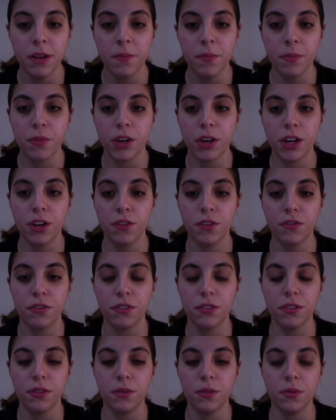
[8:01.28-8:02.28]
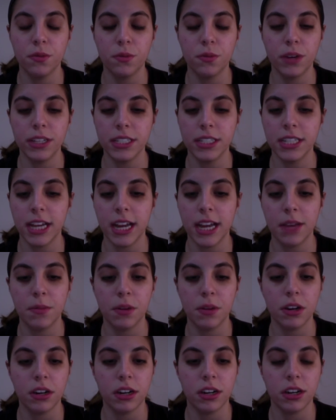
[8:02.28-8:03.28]
One of, one
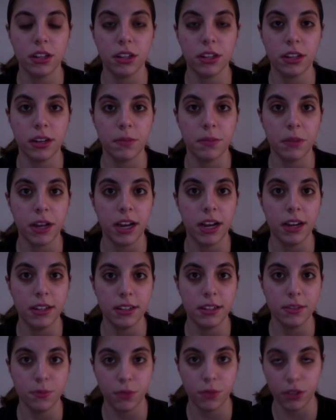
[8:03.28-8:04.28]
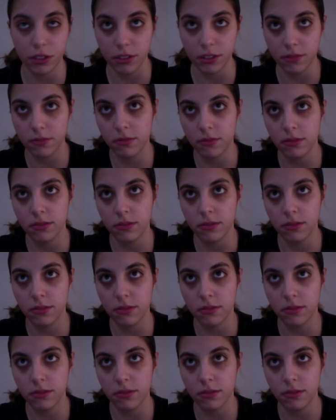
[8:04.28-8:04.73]
time Gotham, well.